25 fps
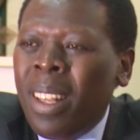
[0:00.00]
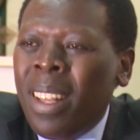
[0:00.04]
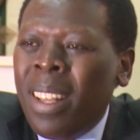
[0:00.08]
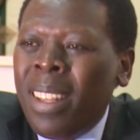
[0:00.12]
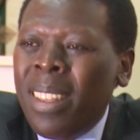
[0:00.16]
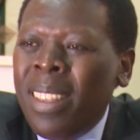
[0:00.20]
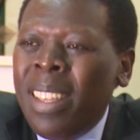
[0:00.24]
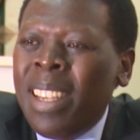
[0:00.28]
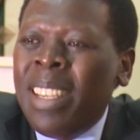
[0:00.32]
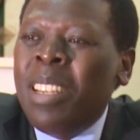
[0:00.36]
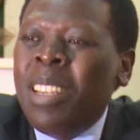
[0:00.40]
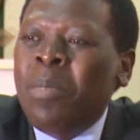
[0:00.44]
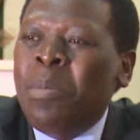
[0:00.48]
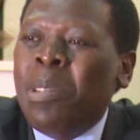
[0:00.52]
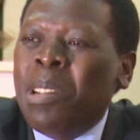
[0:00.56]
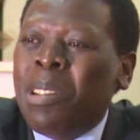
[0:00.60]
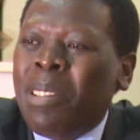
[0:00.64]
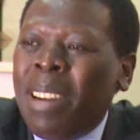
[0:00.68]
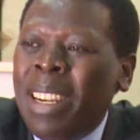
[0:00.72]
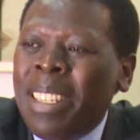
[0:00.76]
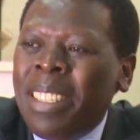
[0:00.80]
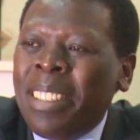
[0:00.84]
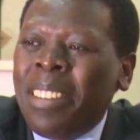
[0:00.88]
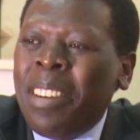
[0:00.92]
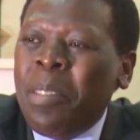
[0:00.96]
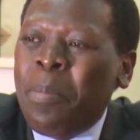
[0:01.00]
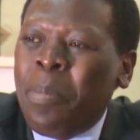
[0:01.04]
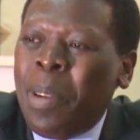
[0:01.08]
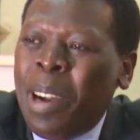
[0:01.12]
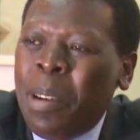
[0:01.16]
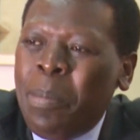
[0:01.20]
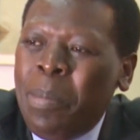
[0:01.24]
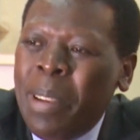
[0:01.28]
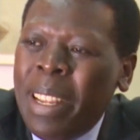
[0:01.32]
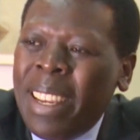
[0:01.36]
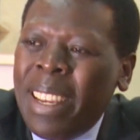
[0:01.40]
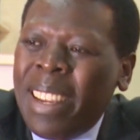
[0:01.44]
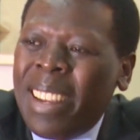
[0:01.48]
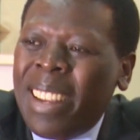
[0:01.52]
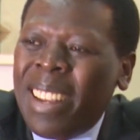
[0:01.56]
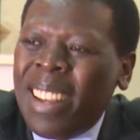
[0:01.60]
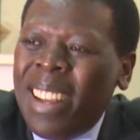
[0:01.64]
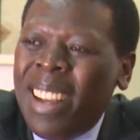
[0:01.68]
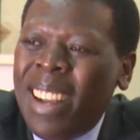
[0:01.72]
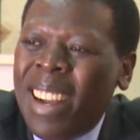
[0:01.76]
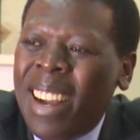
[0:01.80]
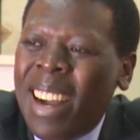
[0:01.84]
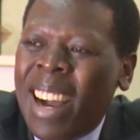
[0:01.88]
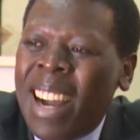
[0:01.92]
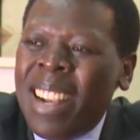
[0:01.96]
the democratic republic
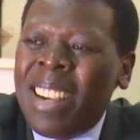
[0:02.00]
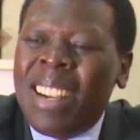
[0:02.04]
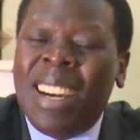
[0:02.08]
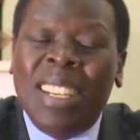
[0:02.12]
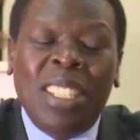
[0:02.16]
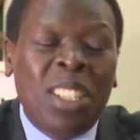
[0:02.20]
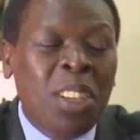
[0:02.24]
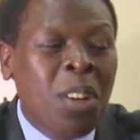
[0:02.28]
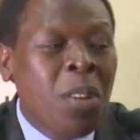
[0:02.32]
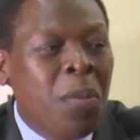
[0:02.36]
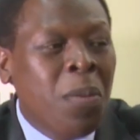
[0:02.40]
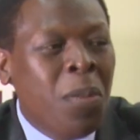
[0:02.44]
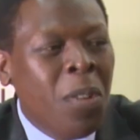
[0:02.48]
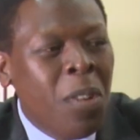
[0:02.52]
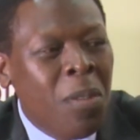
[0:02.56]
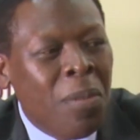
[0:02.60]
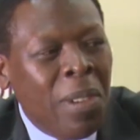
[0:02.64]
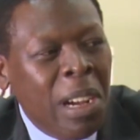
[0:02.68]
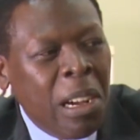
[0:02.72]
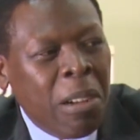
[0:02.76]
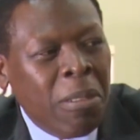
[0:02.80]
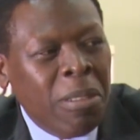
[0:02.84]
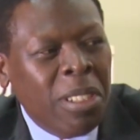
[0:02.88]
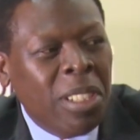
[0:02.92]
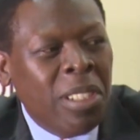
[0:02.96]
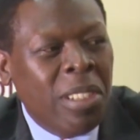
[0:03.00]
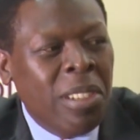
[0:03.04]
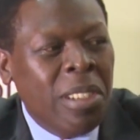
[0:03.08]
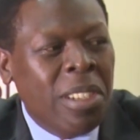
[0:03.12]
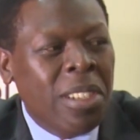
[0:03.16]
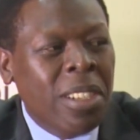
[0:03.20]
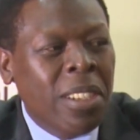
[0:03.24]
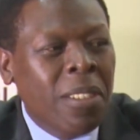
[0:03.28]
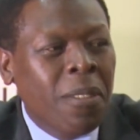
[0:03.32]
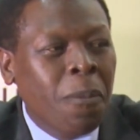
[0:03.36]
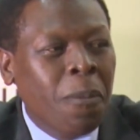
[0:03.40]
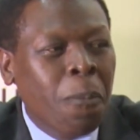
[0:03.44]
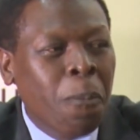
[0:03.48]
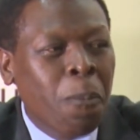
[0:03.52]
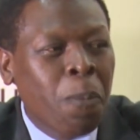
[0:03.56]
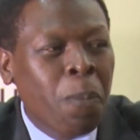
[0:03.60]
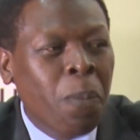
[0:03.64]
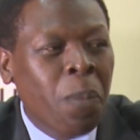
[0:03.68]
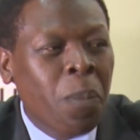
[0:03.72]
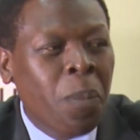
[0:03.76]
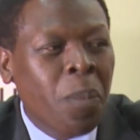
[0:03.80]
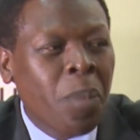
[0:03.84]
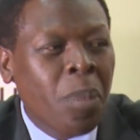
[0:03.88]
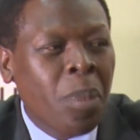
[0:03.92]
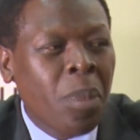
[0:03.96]
under Article 4 of our Constitution.
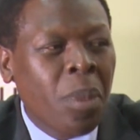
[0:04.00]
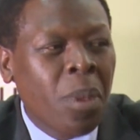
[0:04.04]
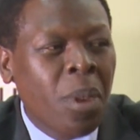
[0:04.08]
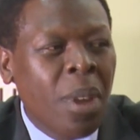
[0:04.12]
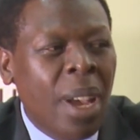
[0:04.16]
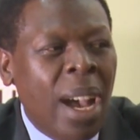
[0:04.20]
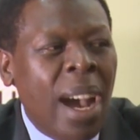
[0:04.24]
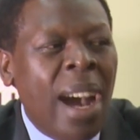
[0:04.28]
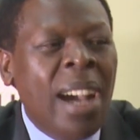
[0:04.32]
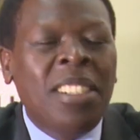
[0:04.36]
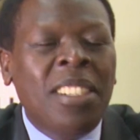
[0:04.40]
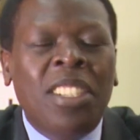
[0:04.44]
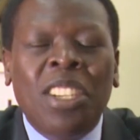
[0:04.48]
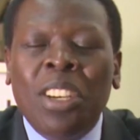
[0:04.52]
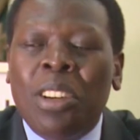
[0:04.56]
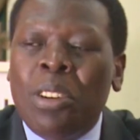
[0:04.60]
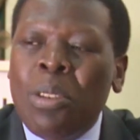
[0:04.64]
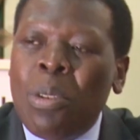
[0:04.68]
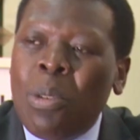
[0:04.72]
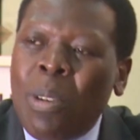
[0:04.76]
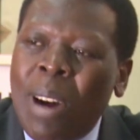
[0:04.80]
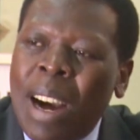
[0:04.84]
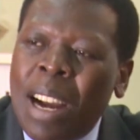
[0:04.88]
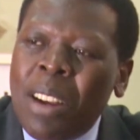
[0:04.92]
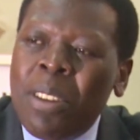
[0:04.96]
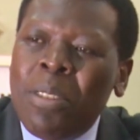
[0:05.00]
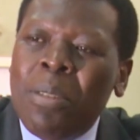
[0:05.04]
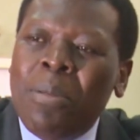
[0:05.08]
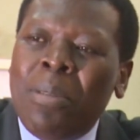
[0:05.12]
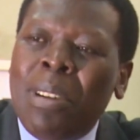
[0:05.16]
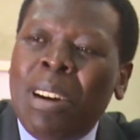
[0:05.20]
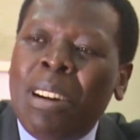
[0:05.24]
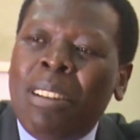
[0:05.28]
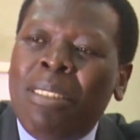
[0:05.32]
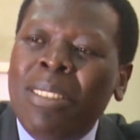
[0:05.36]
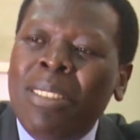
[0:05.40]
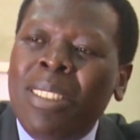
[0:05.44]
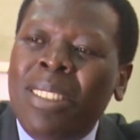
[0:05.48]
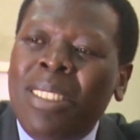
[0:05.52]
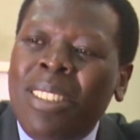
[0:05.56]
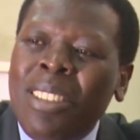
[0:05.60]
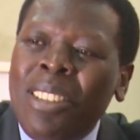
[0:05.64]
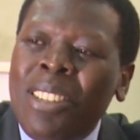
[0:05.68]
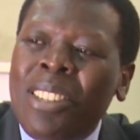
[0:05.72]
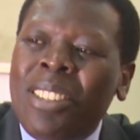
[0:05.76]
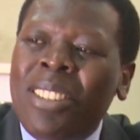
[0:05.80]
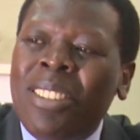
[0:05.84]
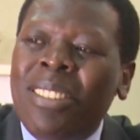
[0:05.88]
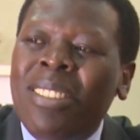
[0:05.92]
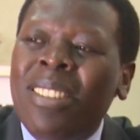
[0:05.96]
Article 1 of our
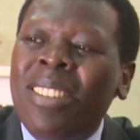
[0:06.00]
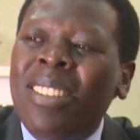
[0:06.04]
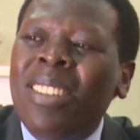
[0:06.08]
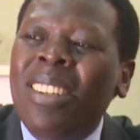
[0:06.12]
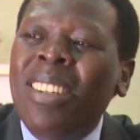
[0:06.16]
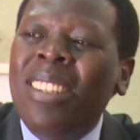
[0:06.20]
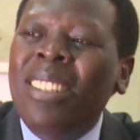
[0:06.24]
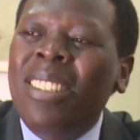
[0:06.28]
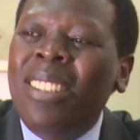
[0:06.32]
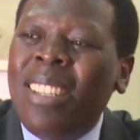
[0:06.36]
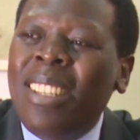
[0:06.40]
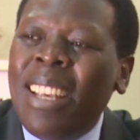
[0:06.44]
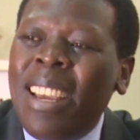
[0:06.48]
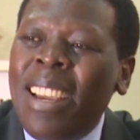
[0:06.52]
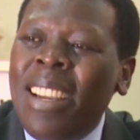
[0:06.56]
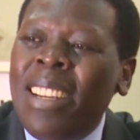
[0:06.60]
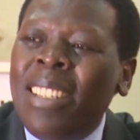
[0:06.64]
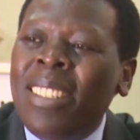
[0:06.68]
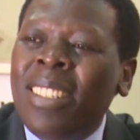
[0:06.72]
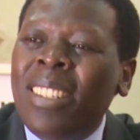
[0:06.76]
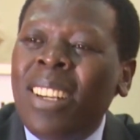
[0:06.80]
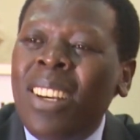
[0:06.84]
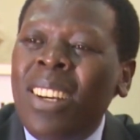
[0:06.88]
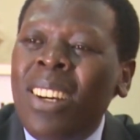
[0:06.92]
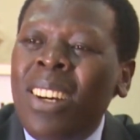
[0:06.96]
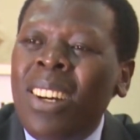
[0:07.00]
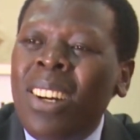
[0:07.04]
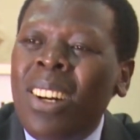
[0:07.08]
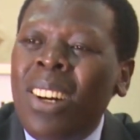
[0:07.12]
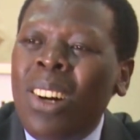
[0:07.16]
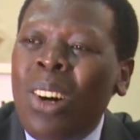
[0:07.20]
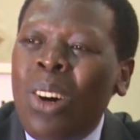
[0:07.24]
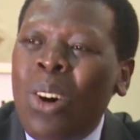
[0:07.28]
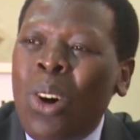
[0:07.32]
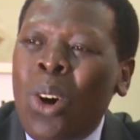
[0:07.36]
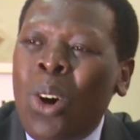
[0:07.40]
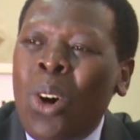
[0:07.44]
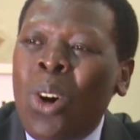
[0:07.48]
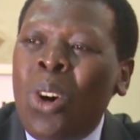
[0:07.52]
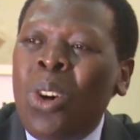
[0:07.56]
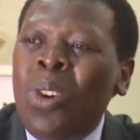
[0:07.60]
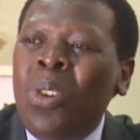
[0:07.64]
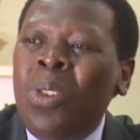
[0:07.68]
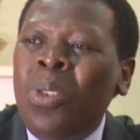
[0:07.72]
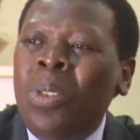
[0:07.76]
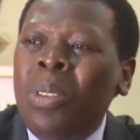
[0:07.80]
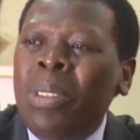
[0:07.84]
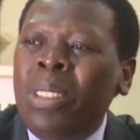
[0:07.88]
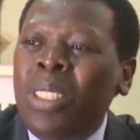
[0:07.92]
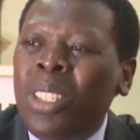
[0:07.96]
Constitution says
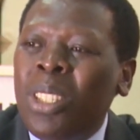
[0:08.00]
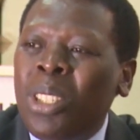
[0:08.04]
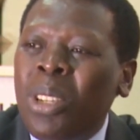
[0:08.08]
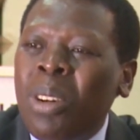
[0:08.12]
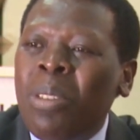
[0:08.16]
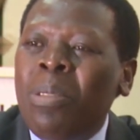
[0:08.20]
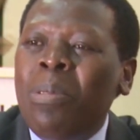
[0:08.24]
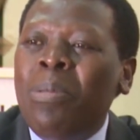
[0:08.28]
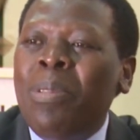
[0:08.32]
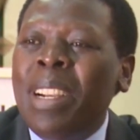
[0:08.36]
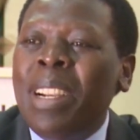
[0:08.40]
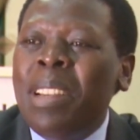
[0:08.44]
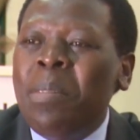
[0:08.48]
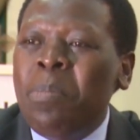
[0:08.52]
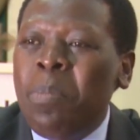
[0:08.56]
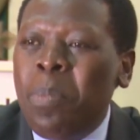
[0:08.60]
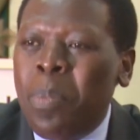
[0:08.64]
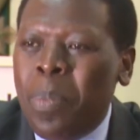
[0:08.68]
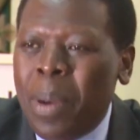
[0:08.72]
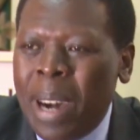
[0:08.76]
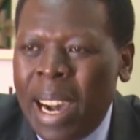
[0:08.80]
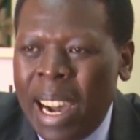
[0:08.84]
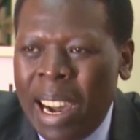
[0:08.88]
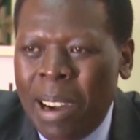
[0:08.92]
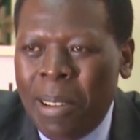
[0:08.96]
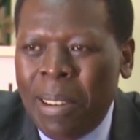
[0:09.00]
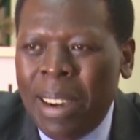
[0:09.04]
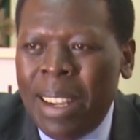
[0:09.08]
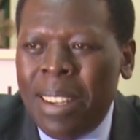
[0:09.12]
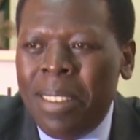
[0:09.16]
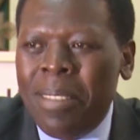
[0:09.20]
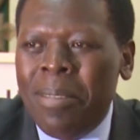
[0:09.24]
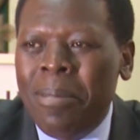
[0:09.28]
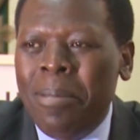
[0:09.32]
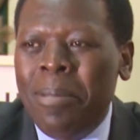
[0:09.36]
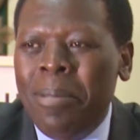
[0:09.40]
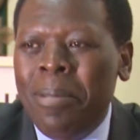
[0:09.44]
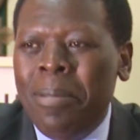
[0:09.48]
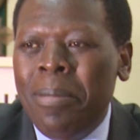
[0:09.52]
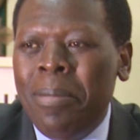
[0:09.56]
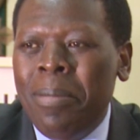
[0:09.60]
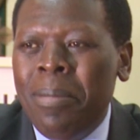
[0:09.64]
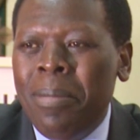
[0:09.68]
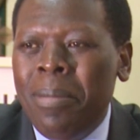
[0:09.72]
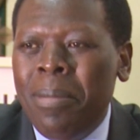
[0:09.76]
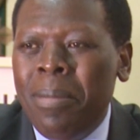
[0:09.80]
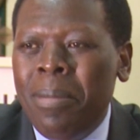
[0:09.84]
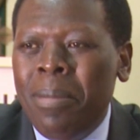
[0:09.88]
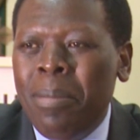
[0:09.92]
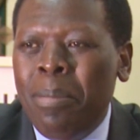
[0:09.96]
all sovereign power
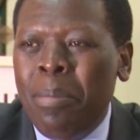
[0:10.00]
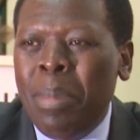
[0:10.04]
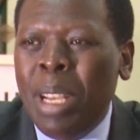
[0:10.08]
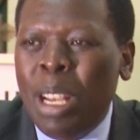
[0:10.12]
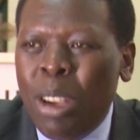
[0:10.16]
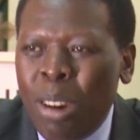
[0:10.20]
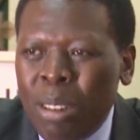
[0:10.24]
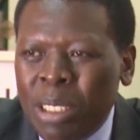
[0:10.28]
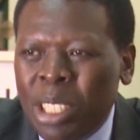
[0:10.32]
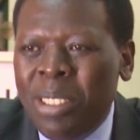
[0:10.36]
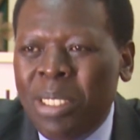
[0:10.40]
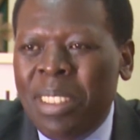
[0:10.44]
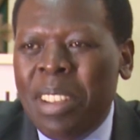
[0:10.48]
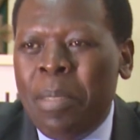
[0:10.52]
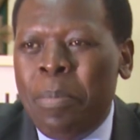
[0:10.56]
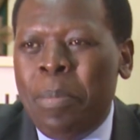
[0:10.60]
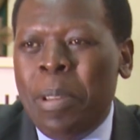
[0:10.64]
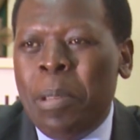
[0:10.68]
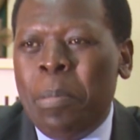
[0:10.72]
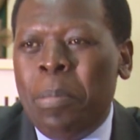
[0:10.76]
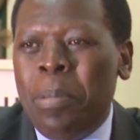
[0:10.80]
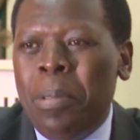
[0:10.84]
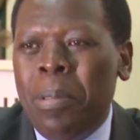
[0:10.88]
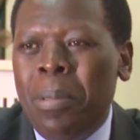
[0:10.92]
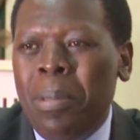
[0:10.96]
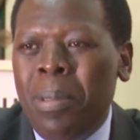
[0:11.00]
belongs to the people.